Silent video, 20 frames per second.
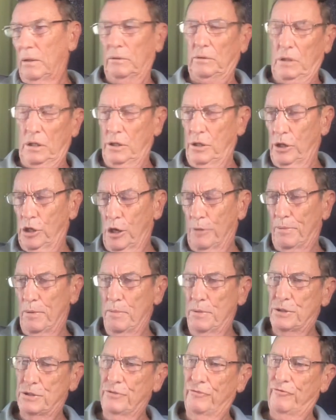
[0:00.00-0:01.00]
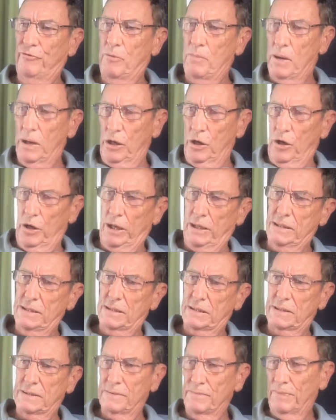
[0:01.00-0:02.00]
and I got permission from my
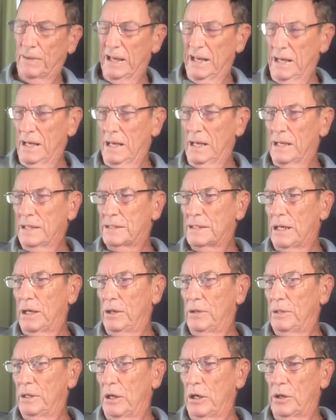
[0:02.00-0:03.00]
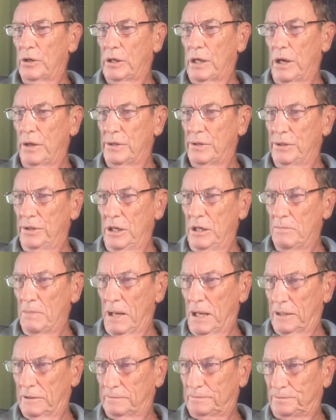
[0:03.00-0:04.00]
guidance. So then I'll go to the
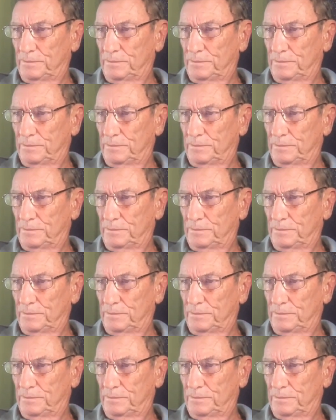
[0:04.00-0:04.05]
email.